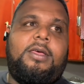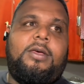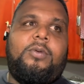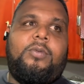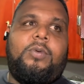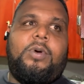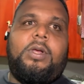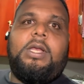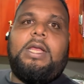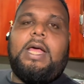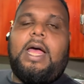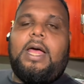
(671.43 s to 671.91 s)

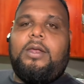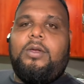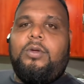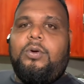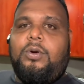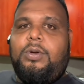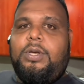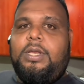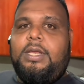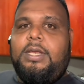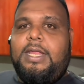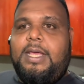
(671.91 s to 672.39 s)
well, I
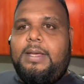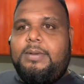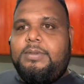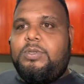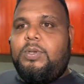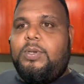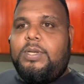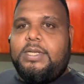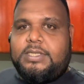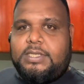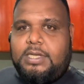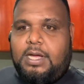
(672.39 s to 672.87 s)
know the names
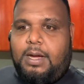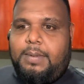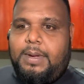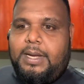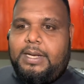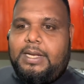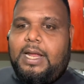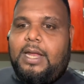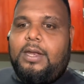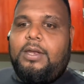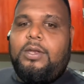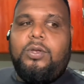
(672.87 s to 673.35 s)
who just
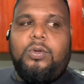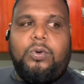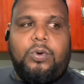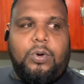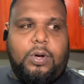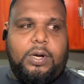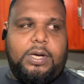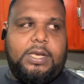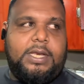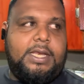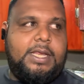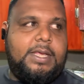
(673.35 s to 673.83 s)
comment and know
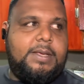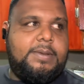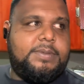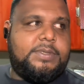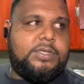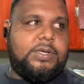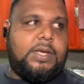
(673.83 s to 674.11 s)
all the names.